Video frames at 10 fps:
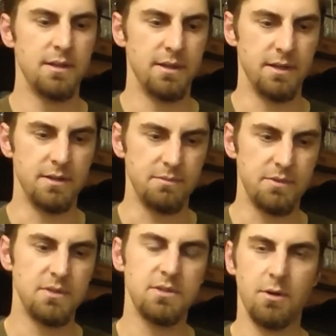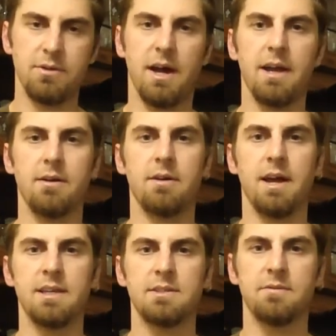The Stone
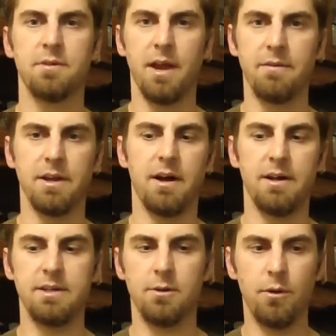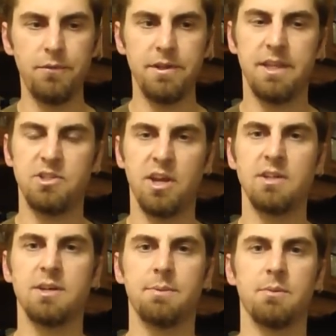IRS for every odd year. Hopefully they
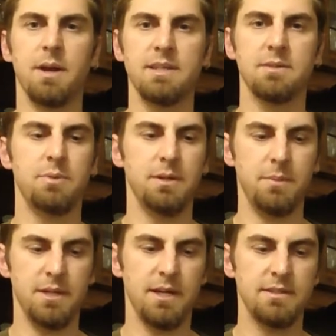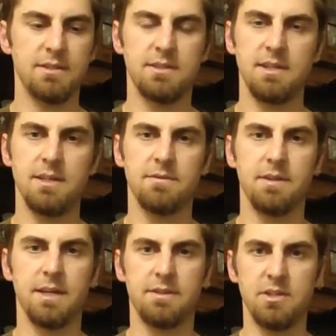change up the recipe. It'd be nice to see
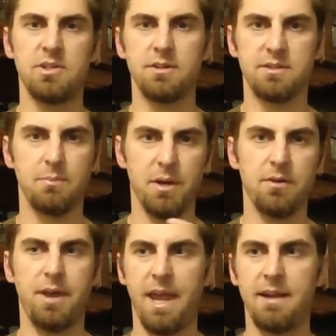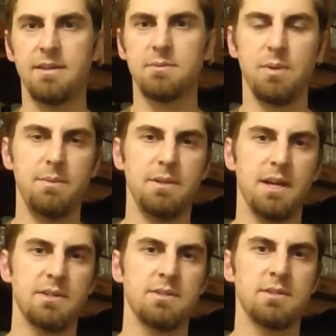if like this year's the Belgian Anise. Maybe
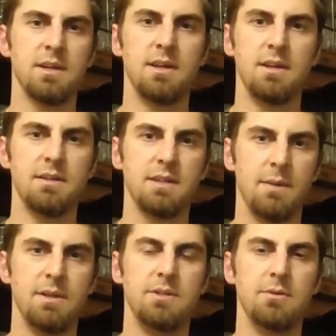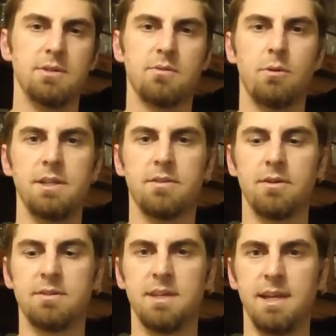next time they do it in
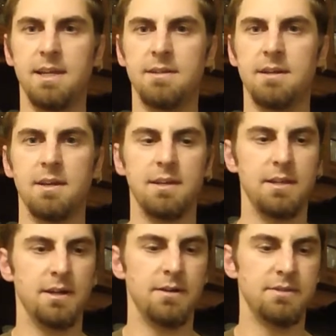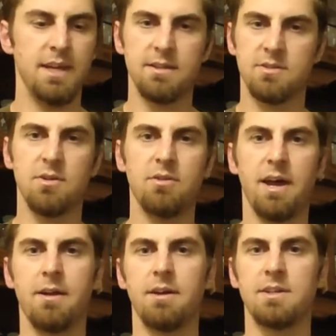2013 you know, take the Stone
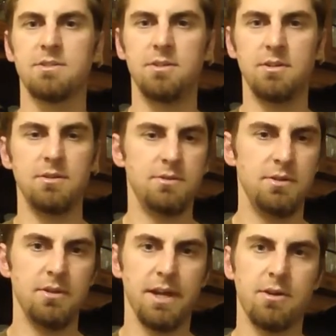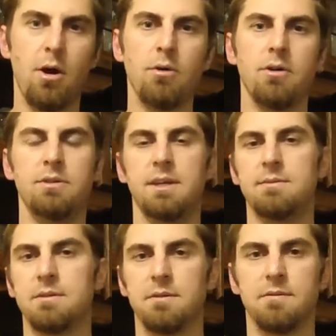IRS, do like cocoa
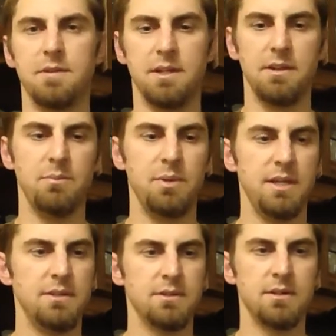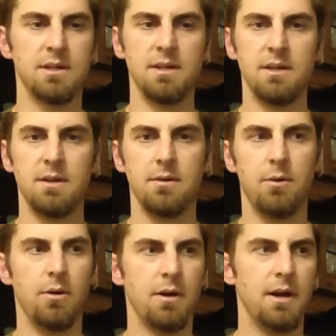nibs or vanilla beans or,
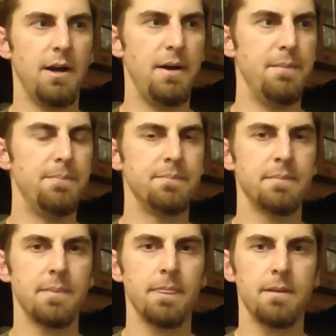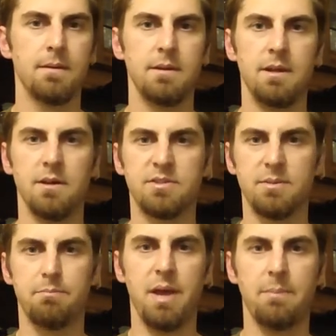or um, you know,
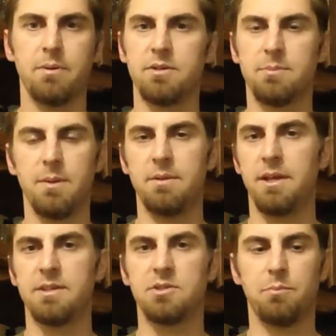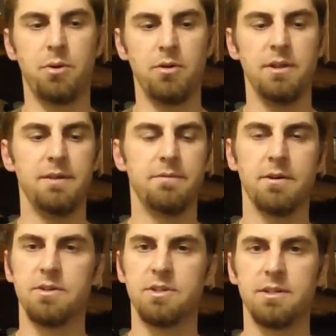some peppers, maybe like Chipotle
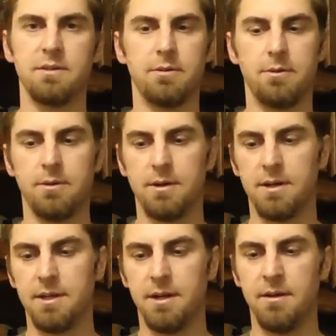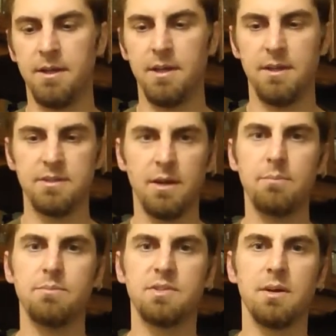version or, you know,
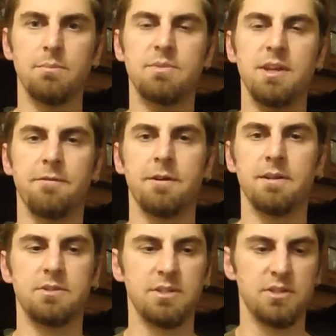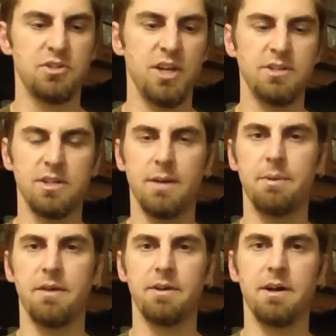something, something different just to change it
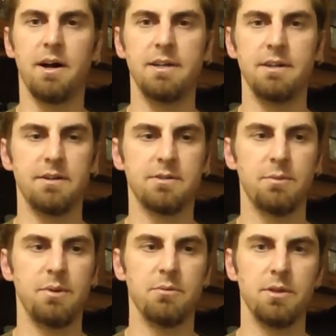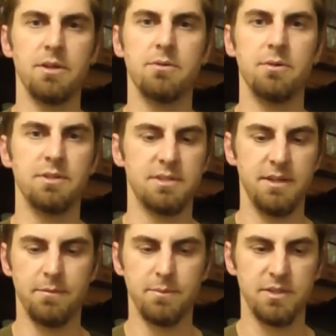up every odd years would be really cool to
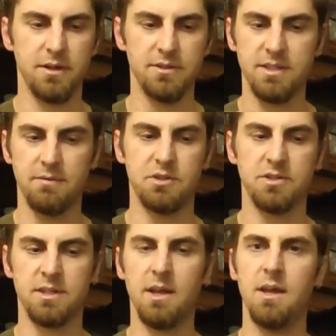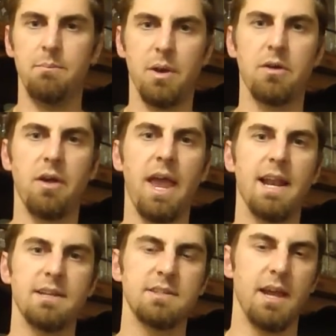see from Stone instead of just Belgo
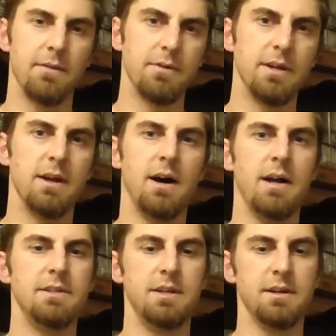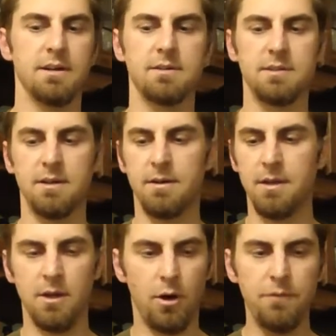anise every odd year. So
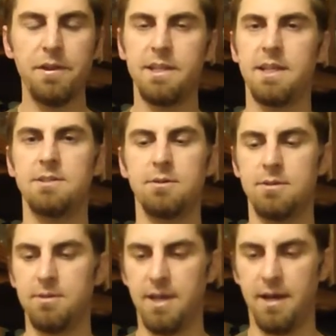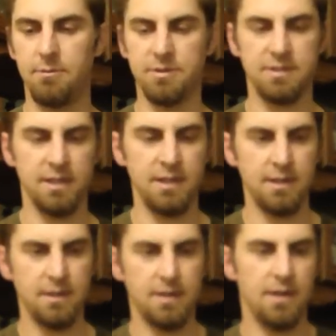hopefully they do do that. We'll
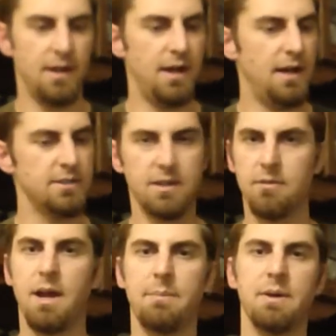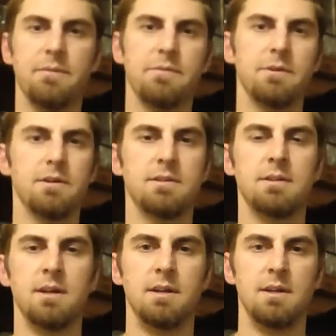see. Uh, it's going to wrap up for
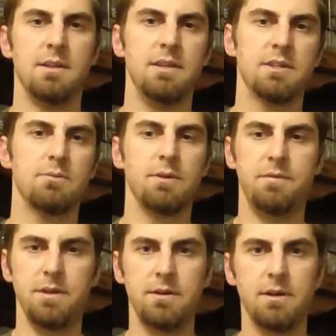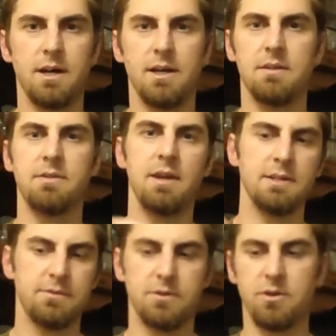this review. Uh,
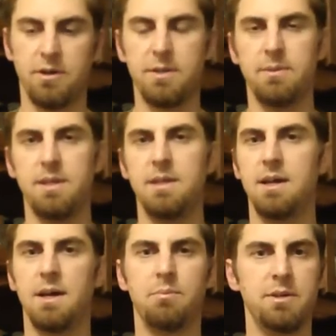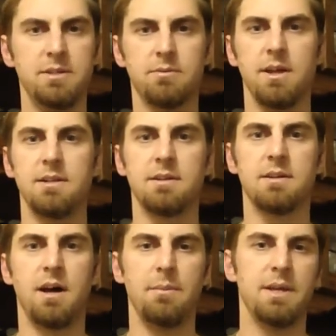thanks for joining me. Uh, please rate
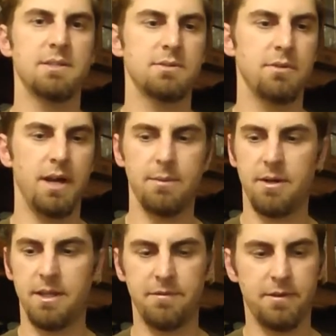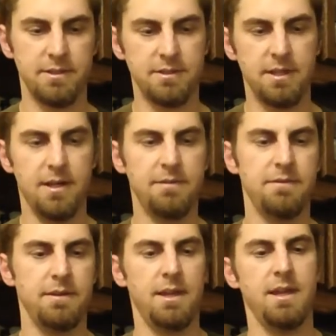and comment, subscribe, all that fun stuff.